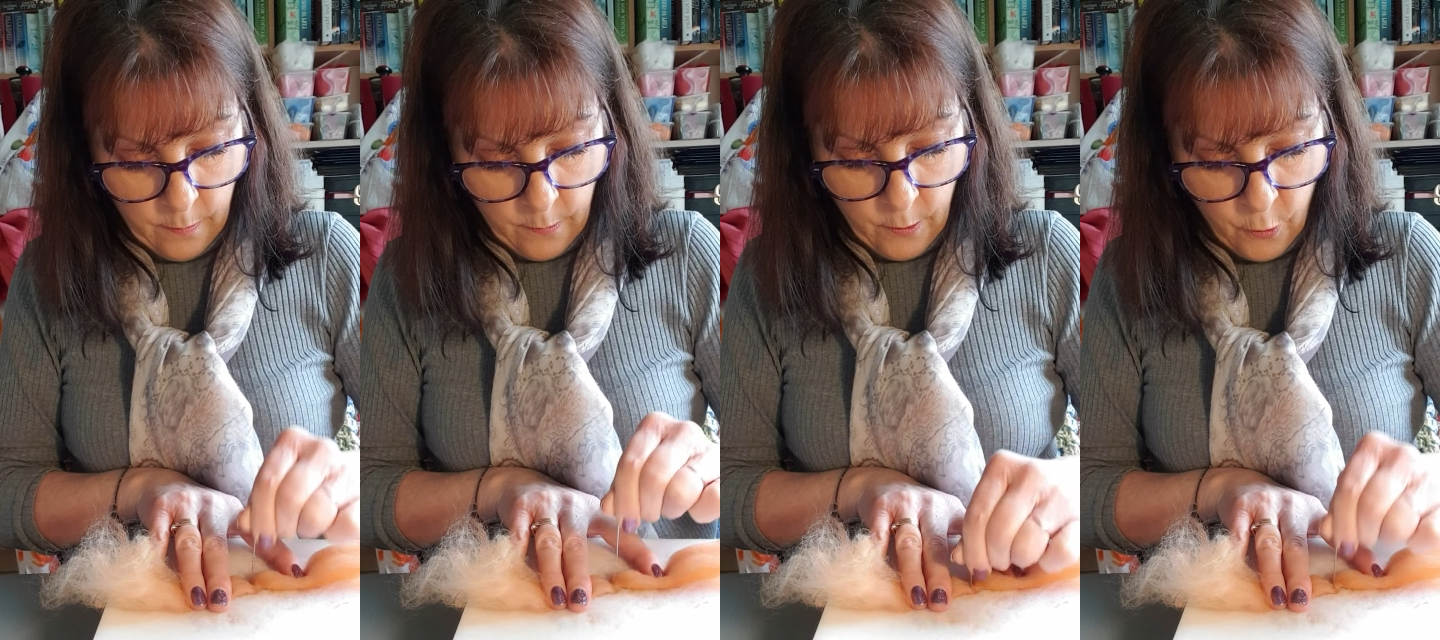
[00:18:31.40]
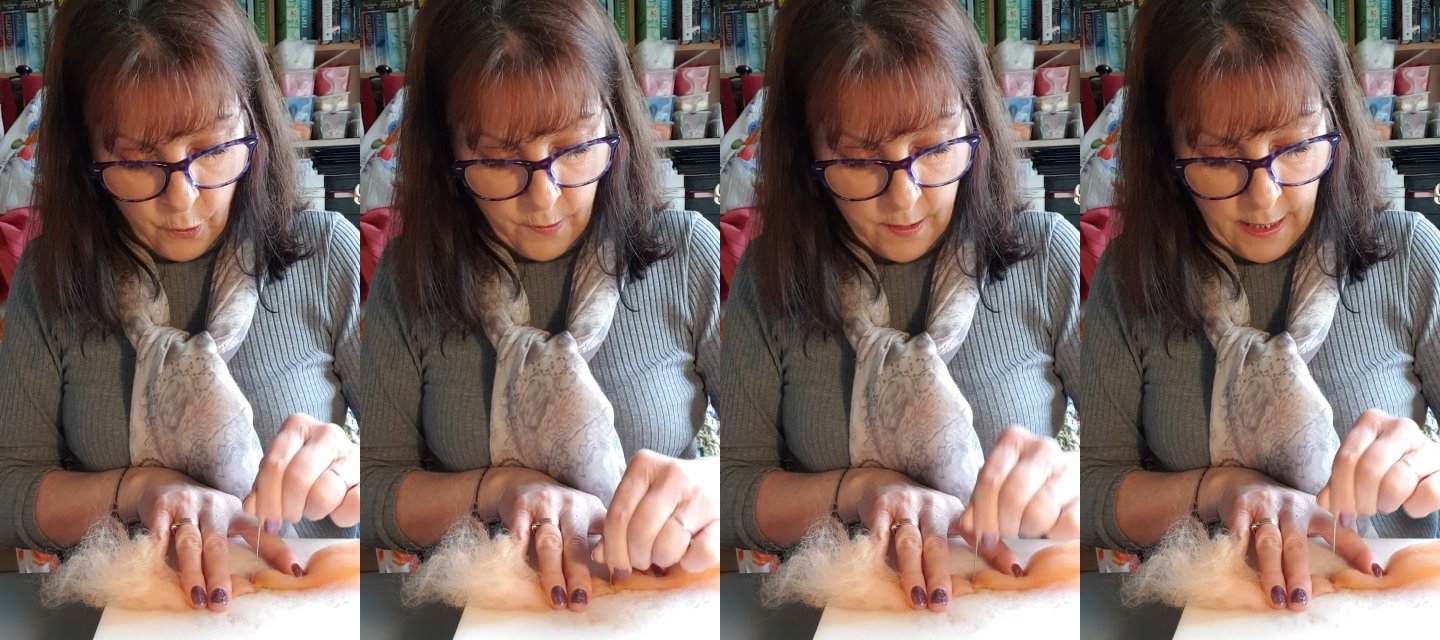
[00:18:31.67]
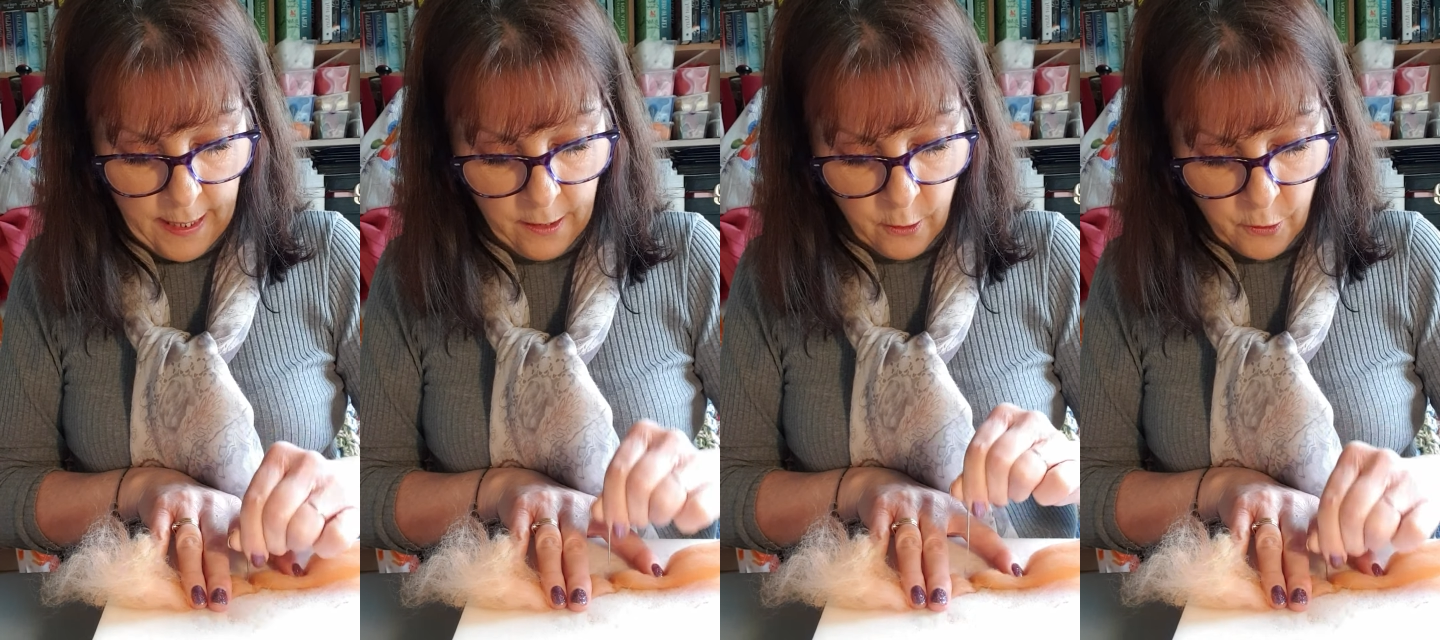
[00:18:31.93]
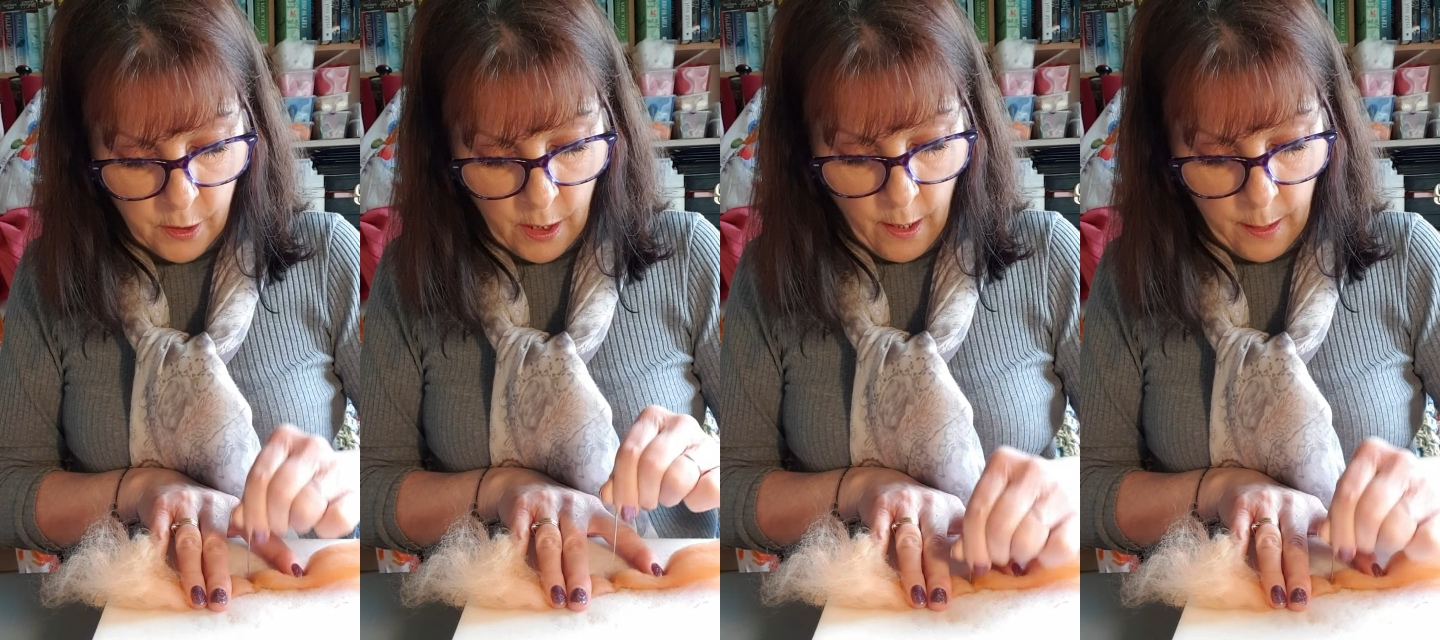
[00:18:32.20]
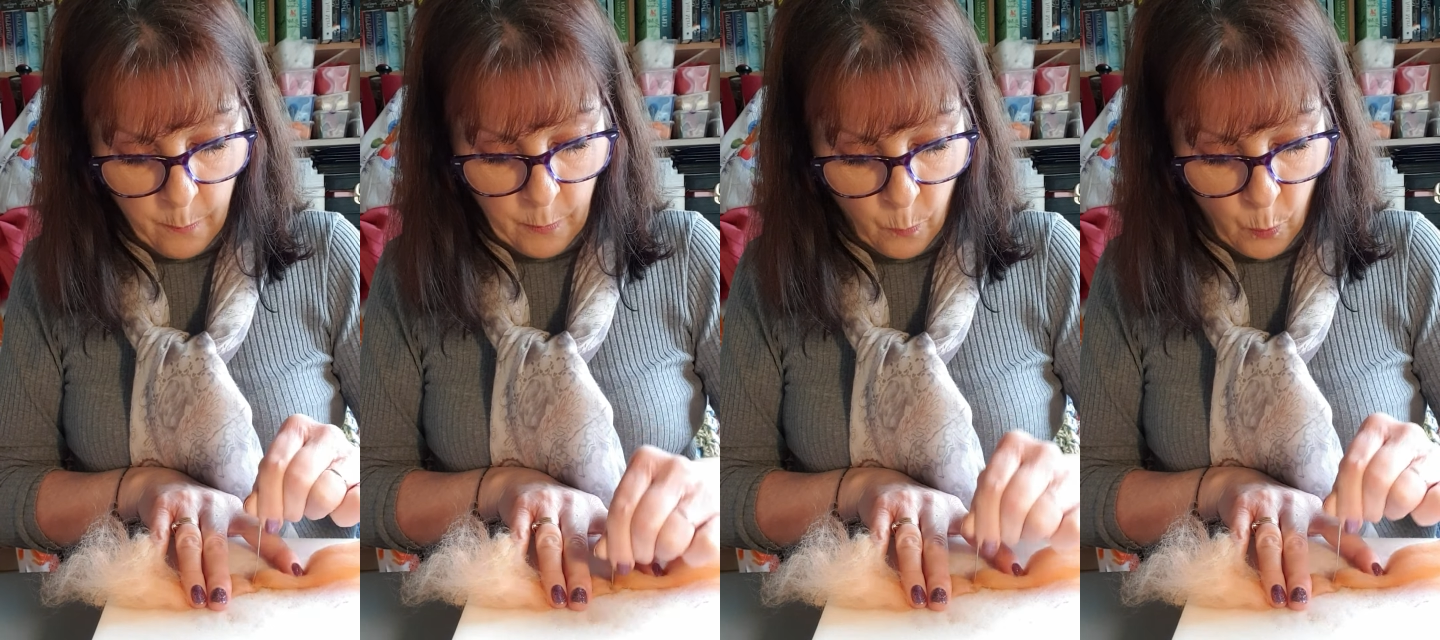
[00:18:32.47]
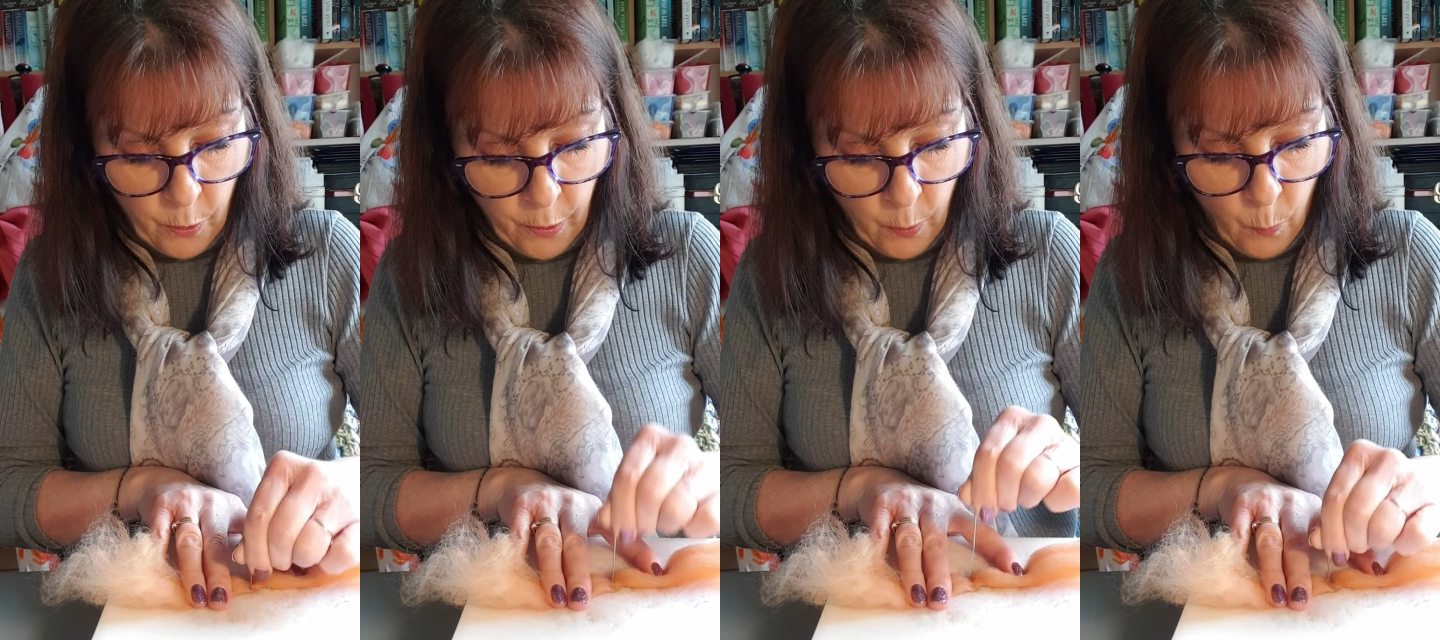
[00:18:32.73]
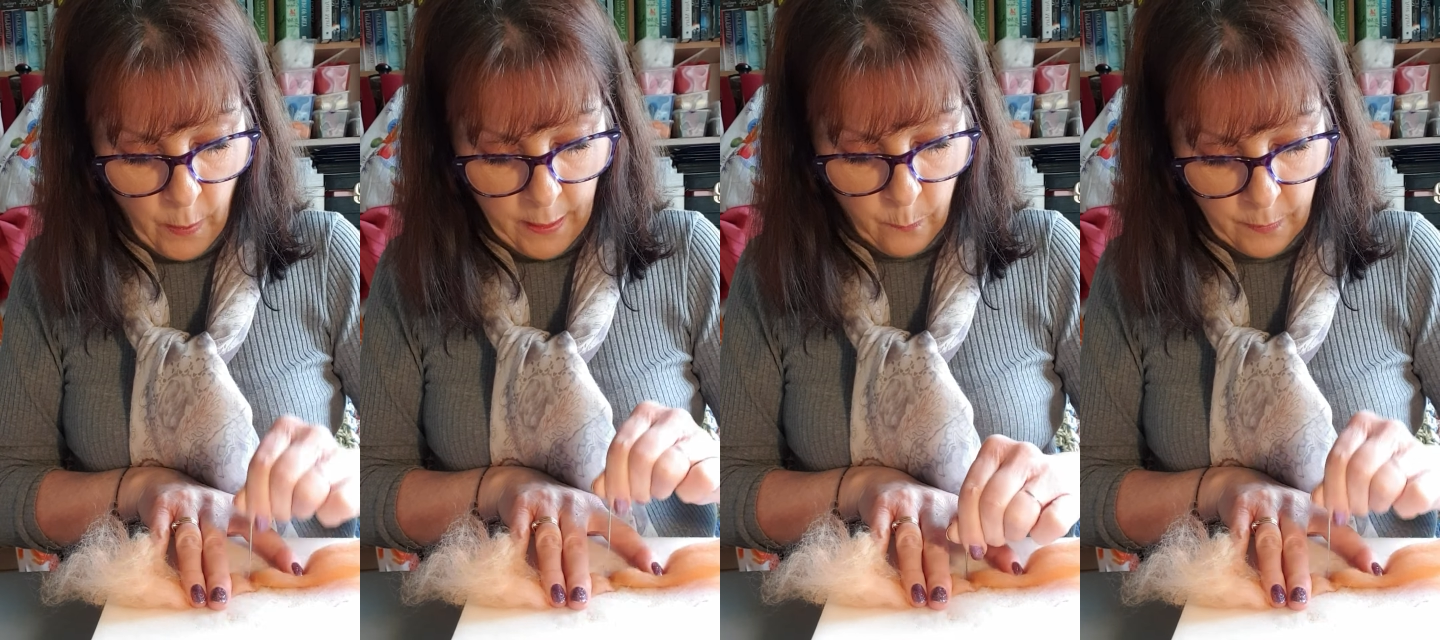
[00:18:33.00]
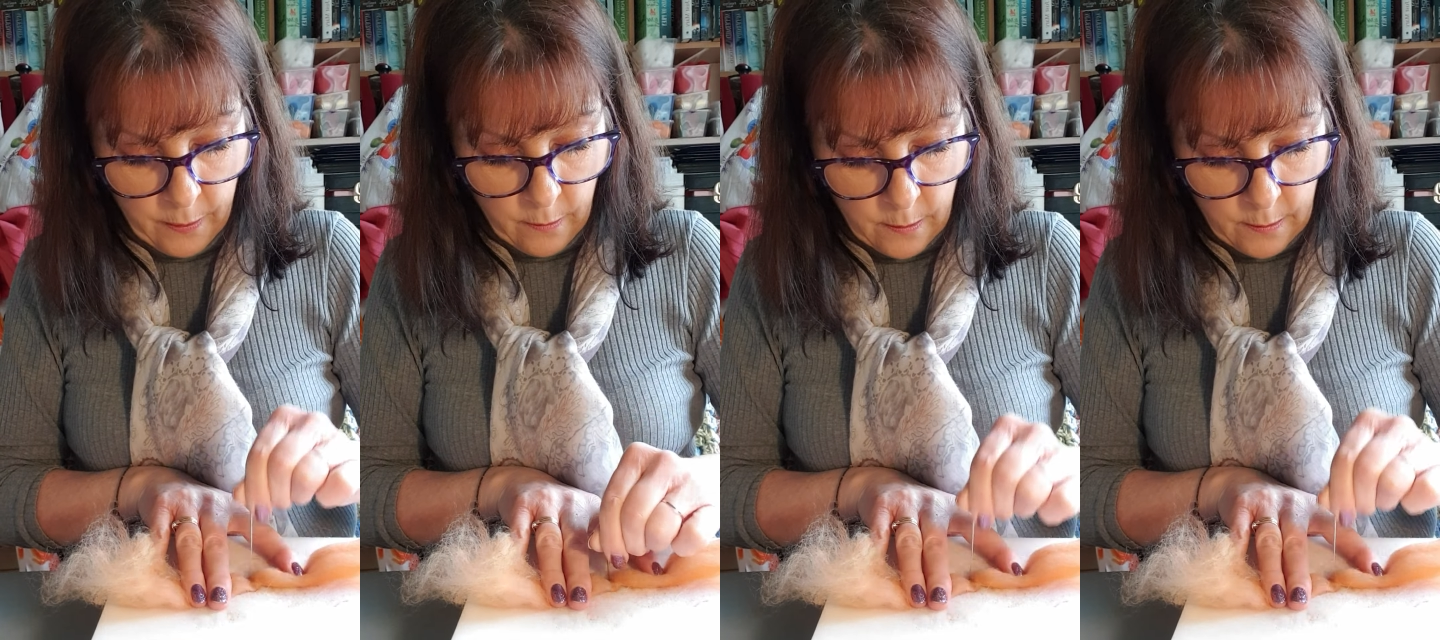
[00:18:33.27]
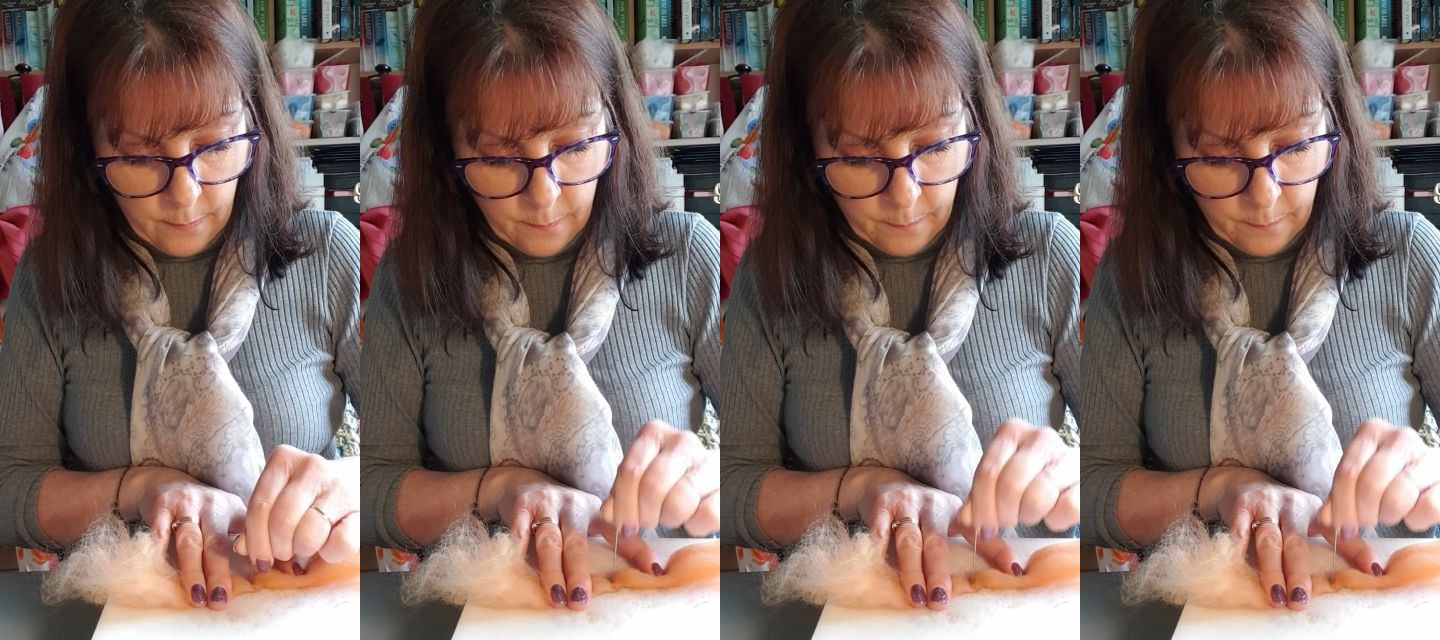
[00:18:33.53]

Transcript: So just take your time and work away with it.